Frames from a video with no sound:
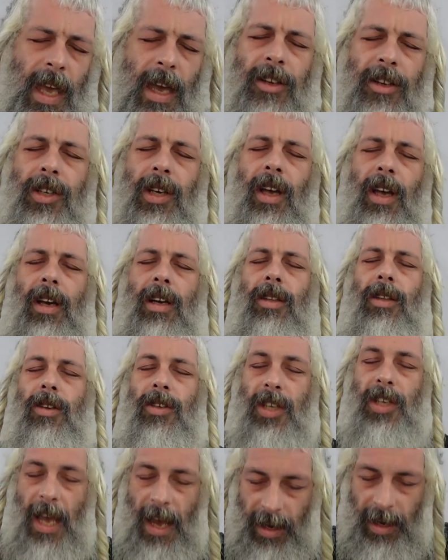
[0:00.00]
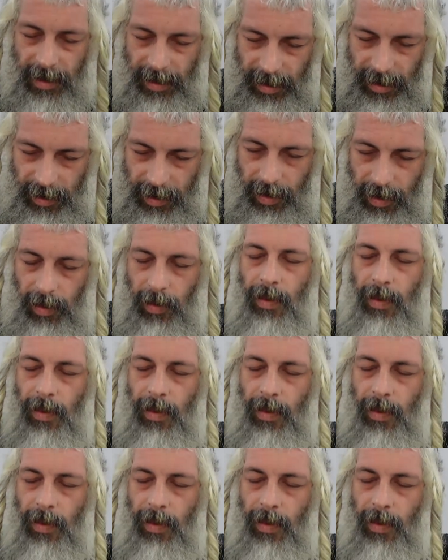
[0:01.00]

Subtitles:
Alshech HaKadosh asks,